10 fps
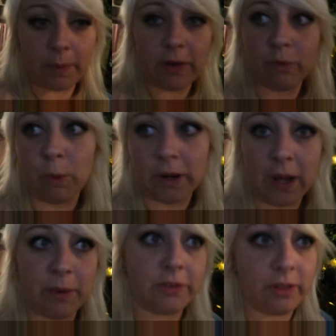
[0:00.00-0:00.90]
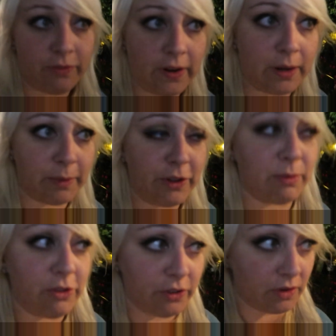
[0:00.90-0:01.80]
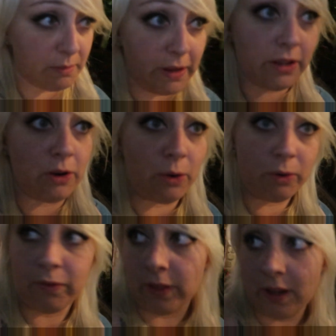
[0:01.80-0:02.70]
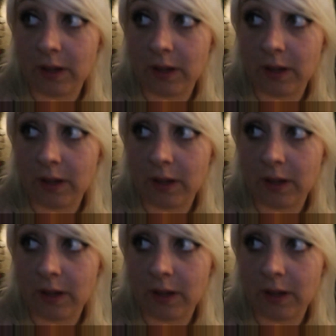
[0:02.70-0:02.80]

We have 1 hour to the fireworks, which is our main goal for the